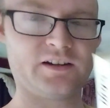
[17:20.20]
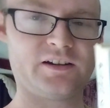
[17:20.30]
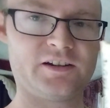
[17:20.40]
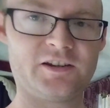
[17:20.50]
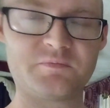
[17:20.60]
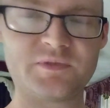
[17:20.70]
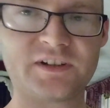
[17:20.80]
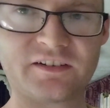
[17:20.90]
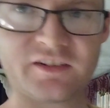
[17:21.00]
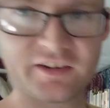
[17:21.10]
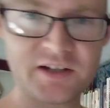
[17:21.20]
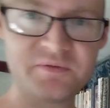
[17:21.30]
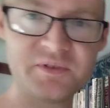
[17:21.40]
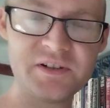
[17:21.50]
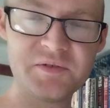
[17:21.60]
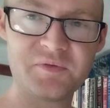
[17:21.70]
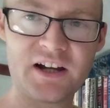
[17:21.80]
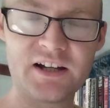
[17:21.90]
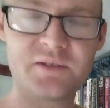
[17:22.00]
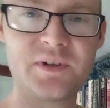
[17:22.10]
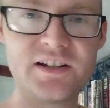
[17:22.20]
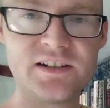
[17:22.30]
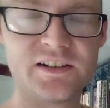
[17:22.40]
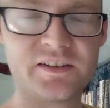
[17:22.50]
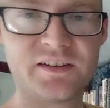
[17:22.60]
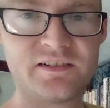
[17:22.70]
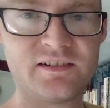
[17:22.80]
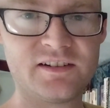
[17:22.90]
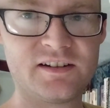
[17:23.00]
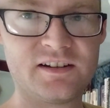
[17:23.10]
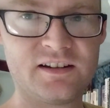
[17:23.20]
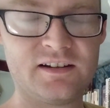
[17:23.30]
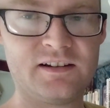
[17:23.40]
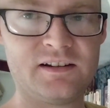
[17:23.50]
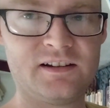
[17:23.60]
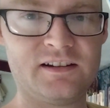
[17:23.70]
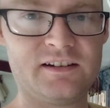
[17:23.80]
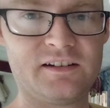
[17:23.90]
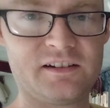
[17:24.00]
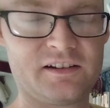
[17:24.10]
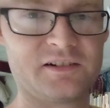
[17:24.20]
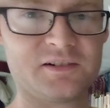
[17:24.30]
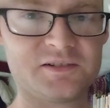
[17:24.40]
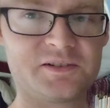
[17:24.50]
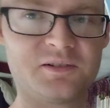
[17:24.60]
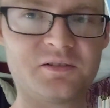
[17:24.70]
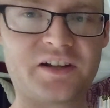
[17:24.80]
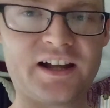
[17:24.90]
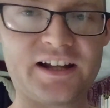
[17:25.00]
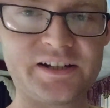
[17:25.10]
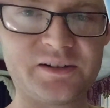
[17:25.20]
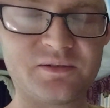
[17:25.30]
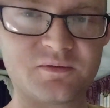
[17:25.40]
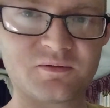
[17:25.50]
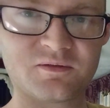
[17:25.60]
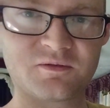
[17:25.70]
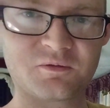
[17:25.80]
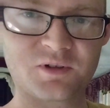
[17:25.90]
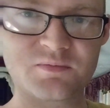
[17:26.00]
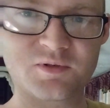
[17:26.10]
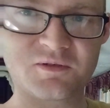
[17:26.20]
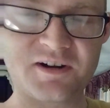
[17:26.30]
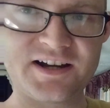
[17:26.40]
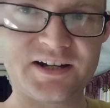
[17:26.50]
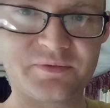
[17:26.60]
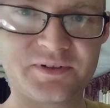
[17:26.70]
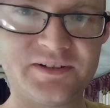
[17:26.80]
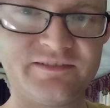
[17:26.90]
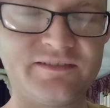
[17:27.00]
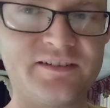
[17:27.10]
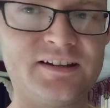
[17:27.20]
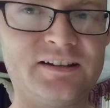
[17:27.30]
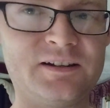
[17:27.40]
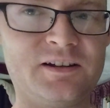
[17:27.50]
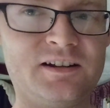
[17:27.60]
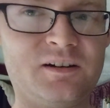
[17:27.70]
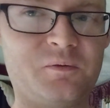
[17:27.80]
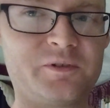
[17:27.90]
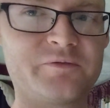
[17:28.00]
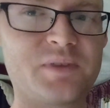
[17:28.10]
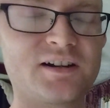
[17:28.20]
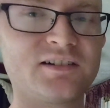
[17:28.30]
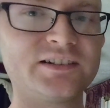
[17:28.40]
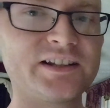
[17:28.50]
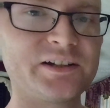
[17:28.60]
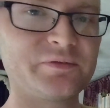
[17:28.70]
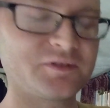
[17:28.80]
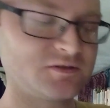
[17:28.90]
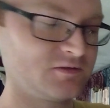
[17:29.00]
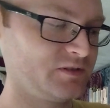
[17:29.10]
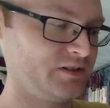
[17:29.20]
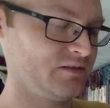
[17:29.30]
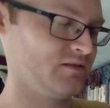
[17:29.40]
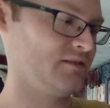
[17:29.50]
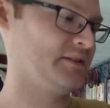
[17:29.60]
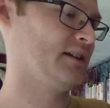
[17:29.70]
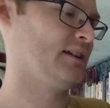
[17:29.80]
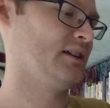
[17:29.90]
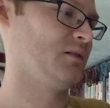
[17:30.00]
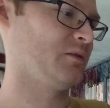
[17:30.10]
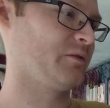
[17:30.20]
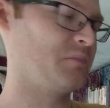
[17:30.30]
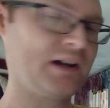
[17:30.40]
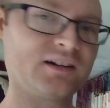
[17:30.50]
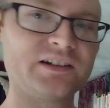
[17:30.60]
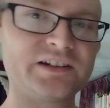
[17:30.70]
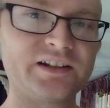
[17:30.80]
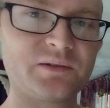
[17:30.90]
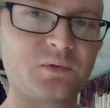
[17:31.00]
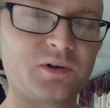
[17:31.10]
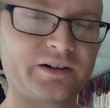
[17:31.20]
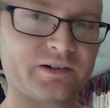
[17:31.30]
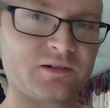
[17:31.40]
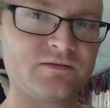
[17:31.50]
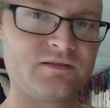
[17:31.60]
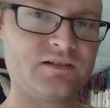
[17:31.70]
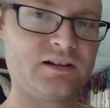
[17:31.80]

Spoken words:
He spent 75 days in a little tiny rubber raft with barely any food, with barely any water.